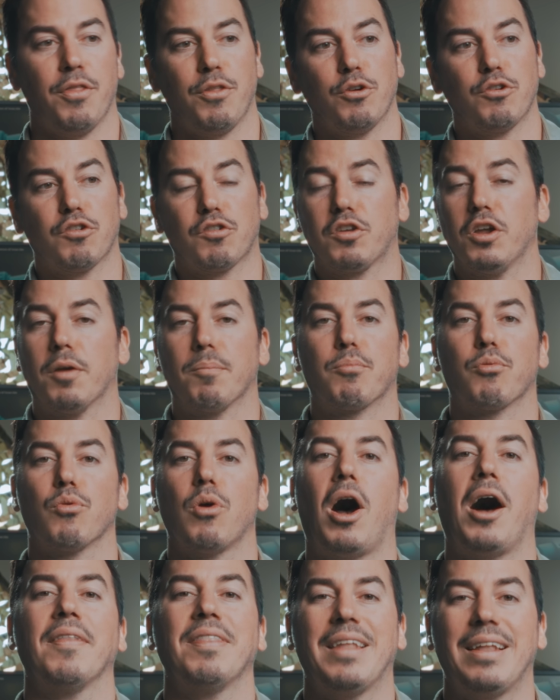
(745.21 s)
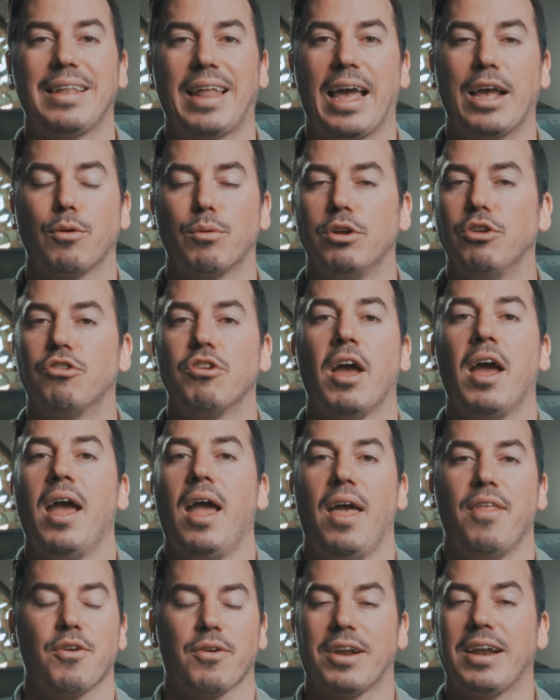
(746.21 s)
they're just gonna broaden the language
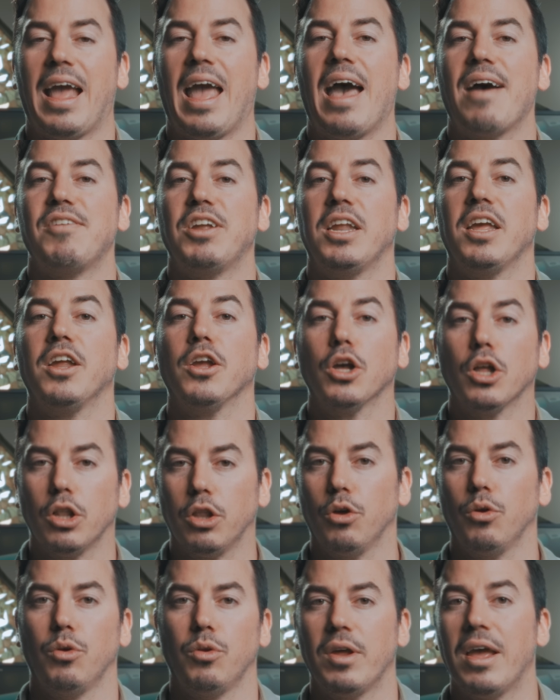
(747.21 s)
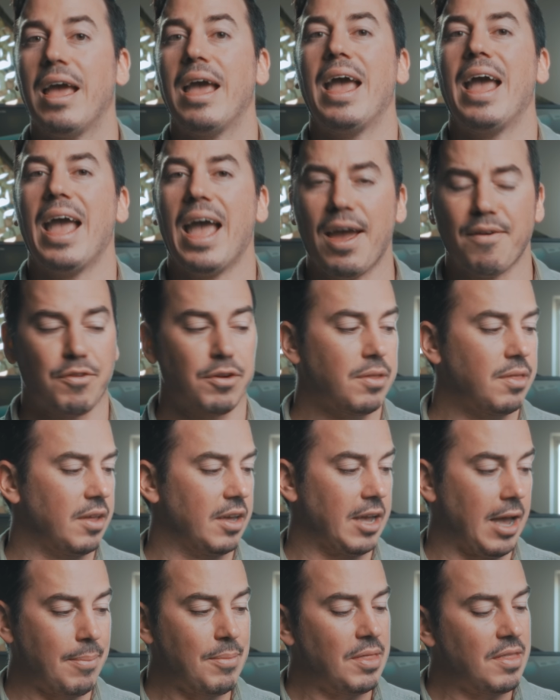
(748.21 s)
and they're gonna have it include
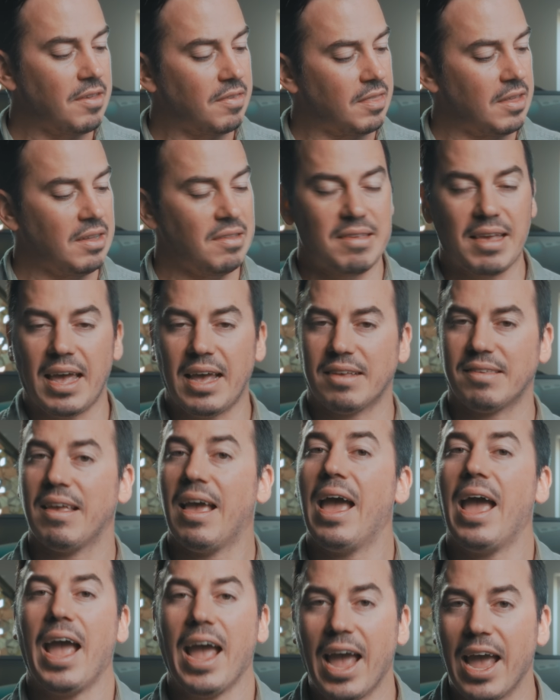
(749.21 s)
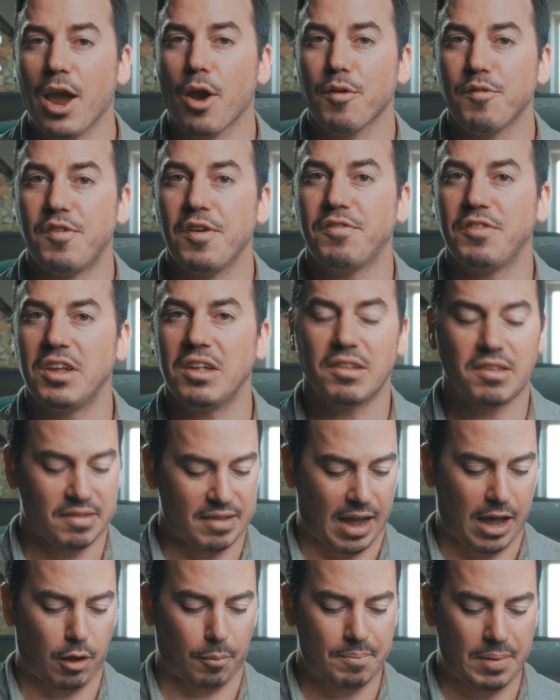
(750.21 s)
everything. I mean, this thing takes AR-15
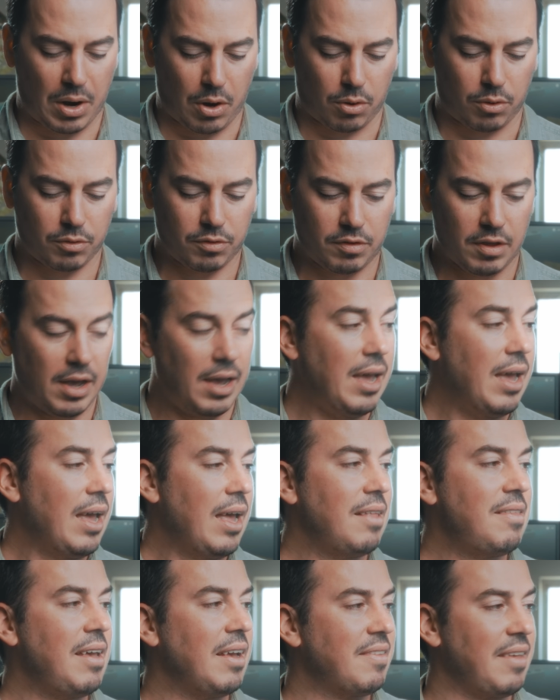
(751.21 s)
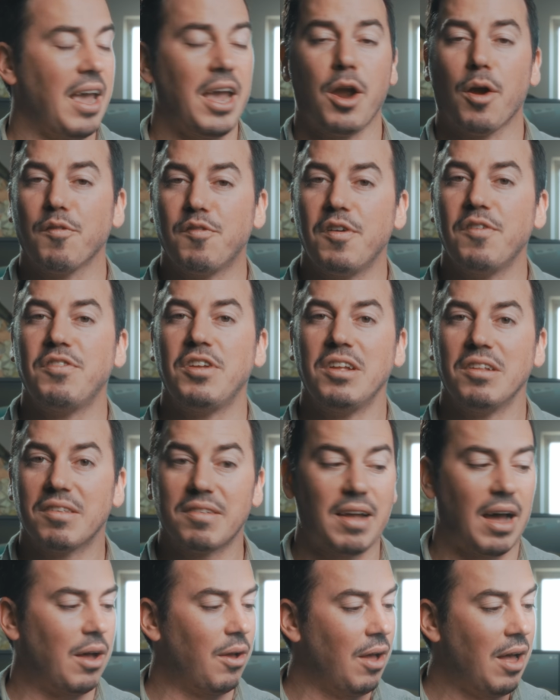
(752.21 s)
style barrels, it takes AR-15
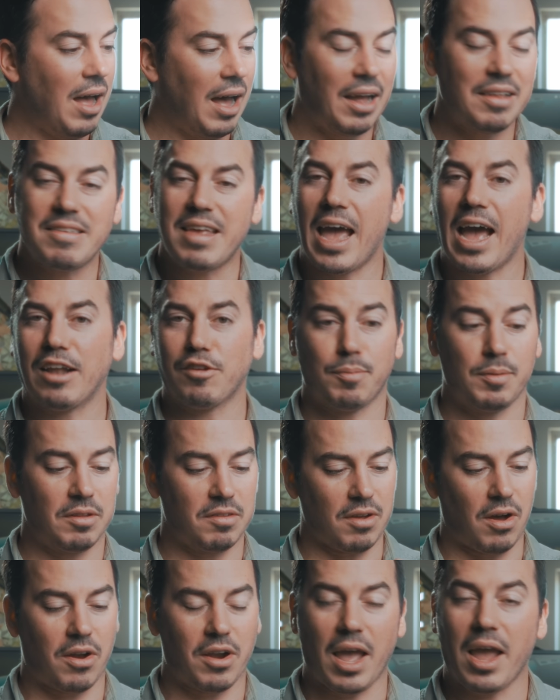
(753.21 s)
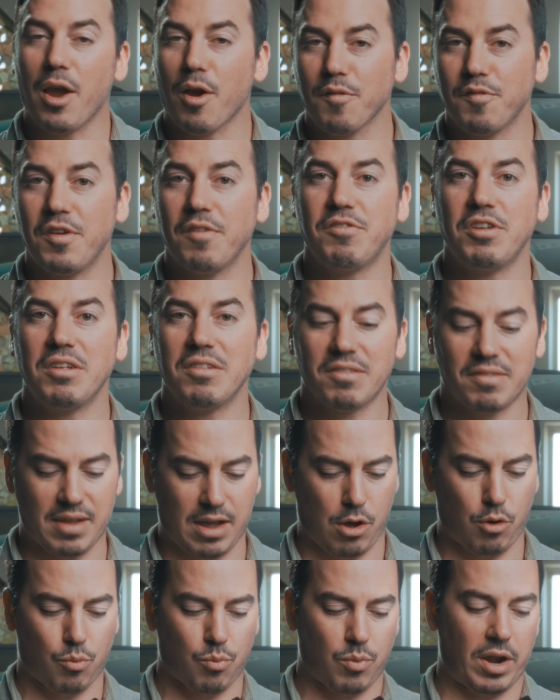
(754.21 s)
style attachments on AR-15
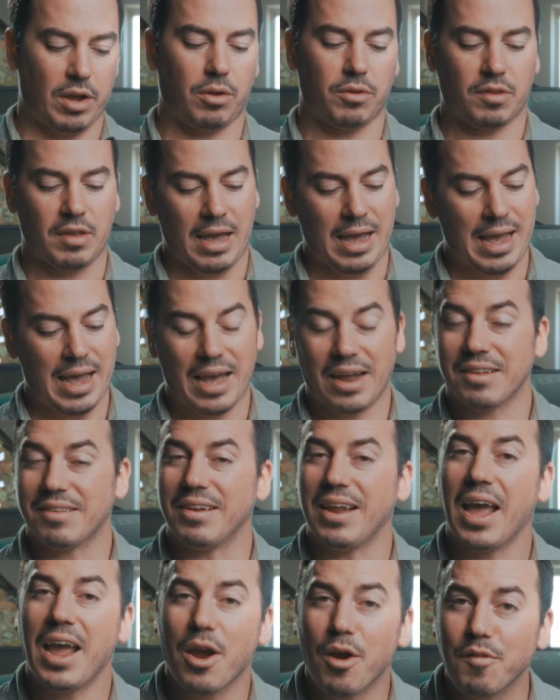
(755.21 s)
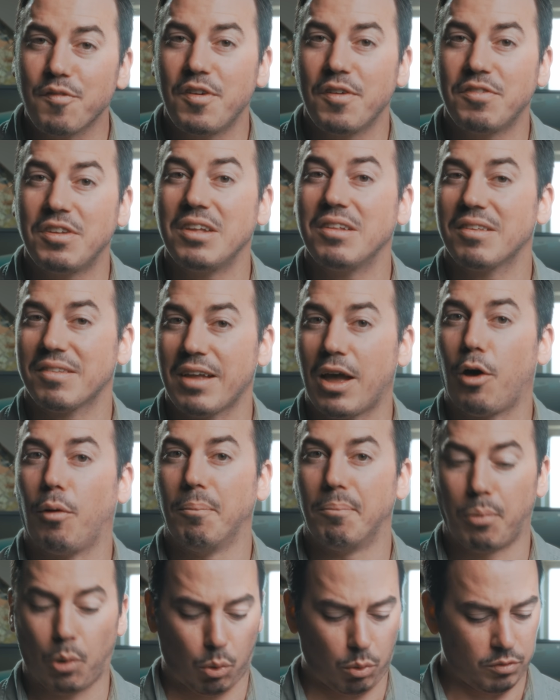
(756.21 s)
style rails, it has an AR-15 style
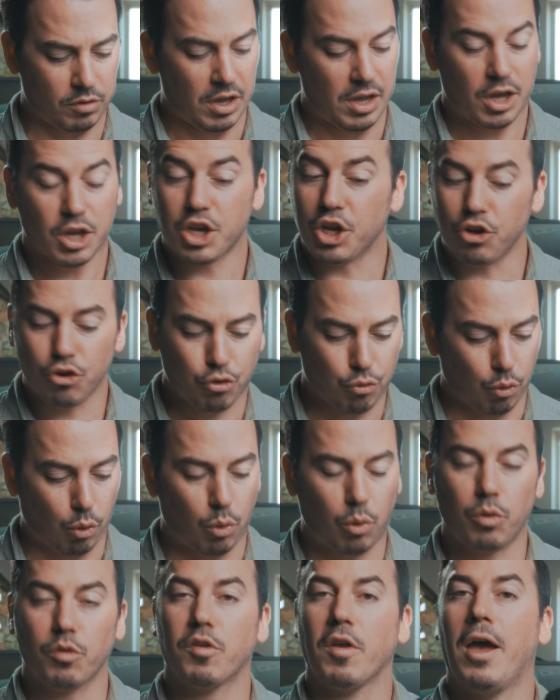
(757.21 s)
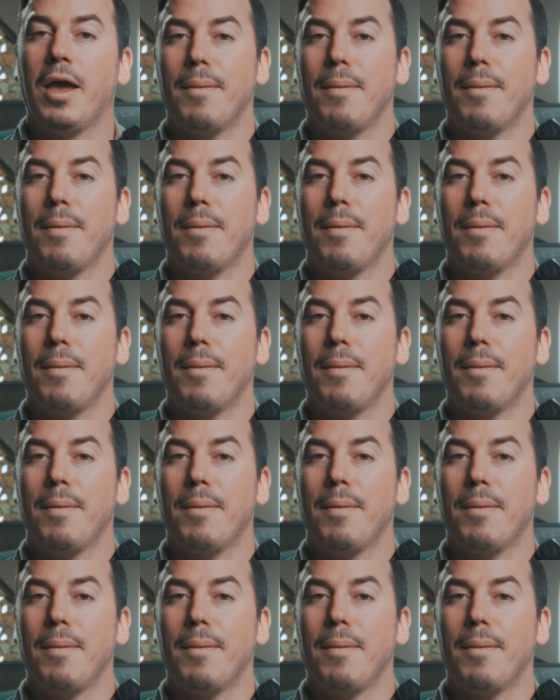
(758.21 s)
bolt, controls,